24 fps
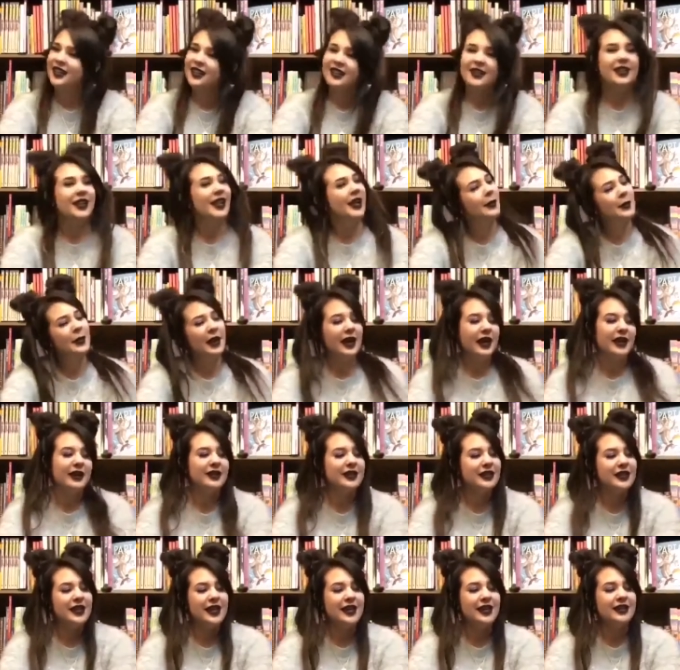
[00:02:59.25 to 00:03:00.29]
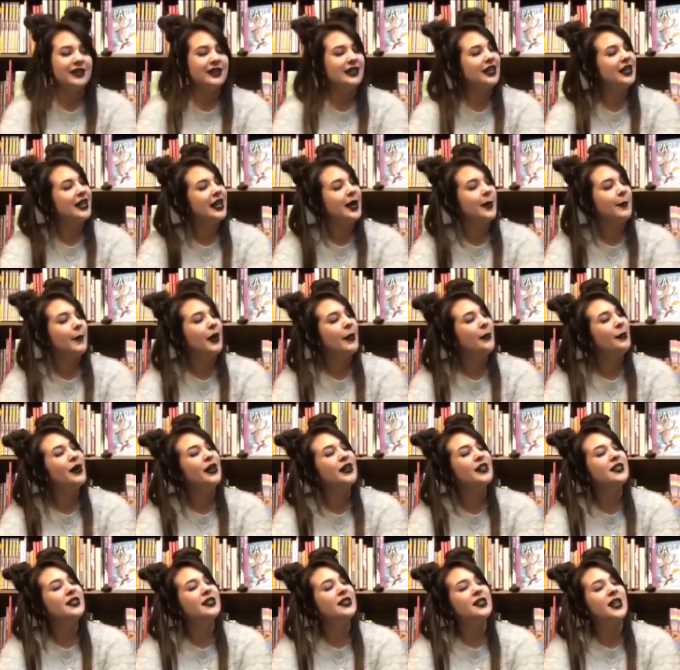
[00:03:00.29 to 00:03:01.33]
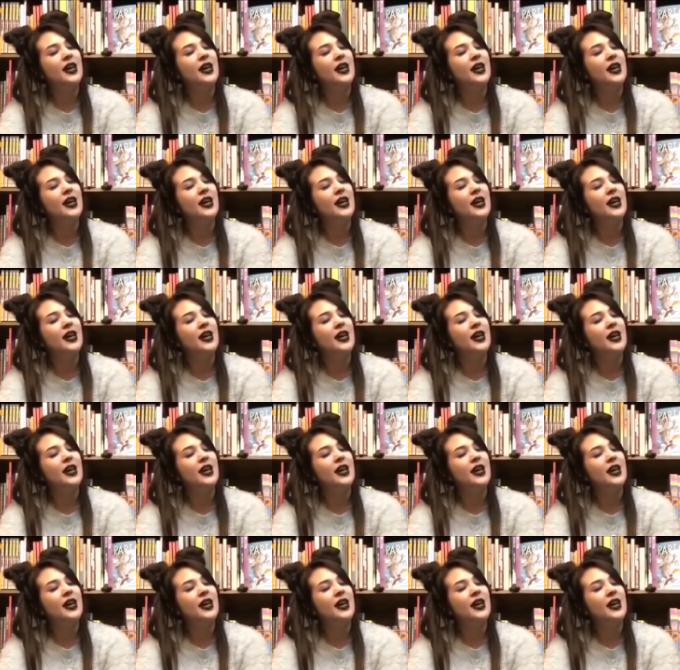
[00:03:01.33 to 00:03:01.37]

Y'all like my hairstyles? Y'all like my buns?